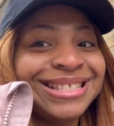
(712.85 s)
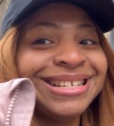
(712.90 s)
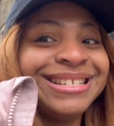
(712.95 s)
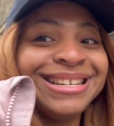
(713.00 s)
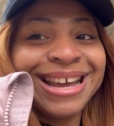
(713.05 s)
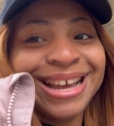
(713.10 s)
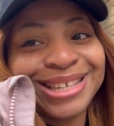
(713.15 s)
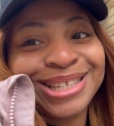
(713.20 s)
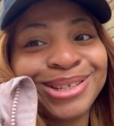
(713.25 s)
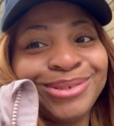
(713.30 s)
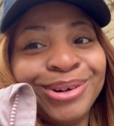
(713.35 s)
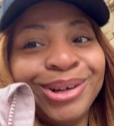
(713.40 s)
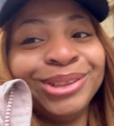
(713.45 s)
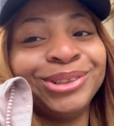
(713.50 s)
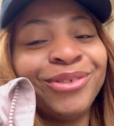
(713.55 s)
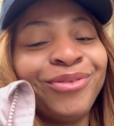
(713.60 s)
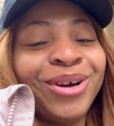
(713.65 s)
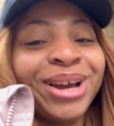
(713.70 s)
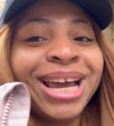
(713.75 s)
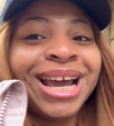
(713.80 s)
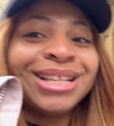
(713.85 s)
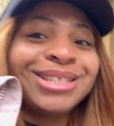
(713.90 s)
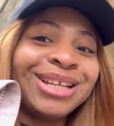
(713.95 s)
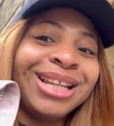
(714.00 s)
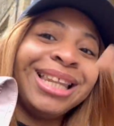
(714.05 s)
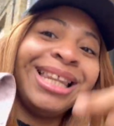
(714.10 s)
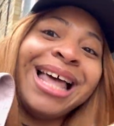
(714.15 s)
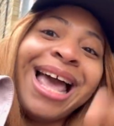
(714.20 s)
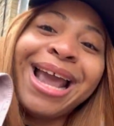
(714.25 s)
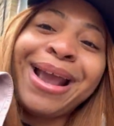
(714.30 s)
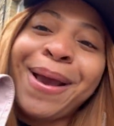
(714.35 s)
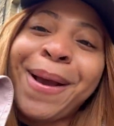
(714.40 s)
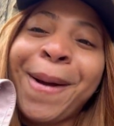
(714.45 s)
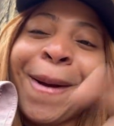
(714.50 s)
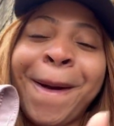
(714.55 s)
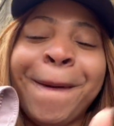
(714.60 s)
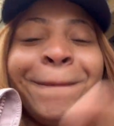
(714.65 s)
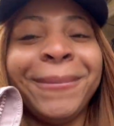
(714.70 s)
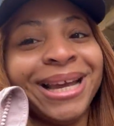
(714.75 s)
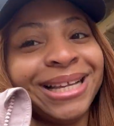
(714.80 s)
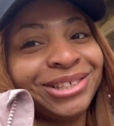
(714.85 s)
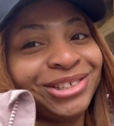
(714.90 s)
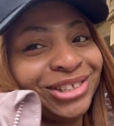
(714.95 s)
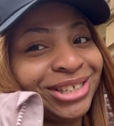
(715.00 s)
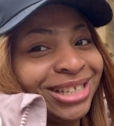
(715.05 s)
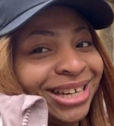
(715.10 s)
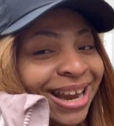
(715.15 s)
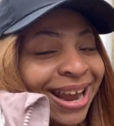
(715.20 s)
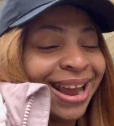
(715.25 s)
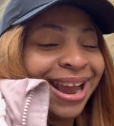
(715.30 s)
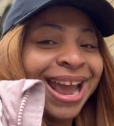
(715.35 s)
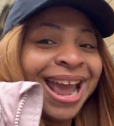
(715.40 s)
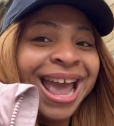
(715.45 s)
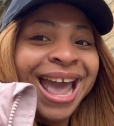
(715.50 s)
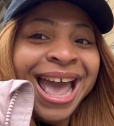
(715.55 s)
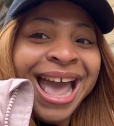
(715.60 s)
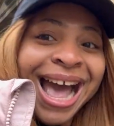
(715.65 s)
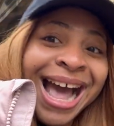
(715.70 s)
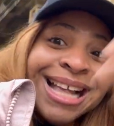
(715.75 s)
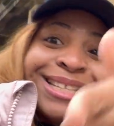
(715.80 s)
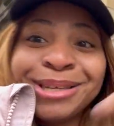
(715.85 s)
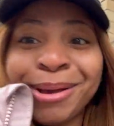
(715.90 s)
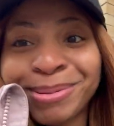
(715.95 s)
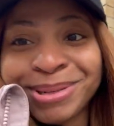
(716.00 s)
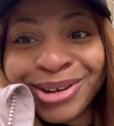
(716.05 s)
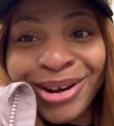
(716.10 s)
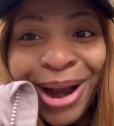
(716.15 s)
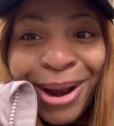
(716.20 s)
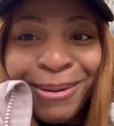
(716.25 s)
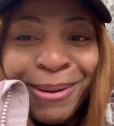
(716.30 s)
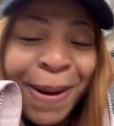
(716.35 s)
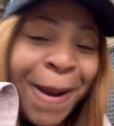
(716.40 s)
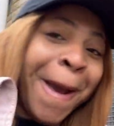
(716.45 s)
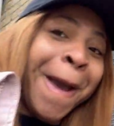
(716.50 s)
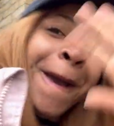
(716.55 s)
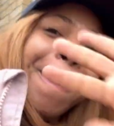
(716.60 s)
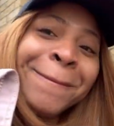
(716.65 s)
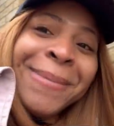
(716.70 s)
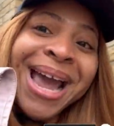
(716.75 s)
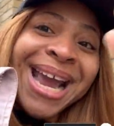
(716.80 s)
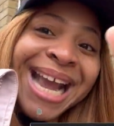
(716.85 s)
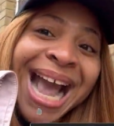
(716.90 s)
in the next one don't forget to like comment share and subscribe bye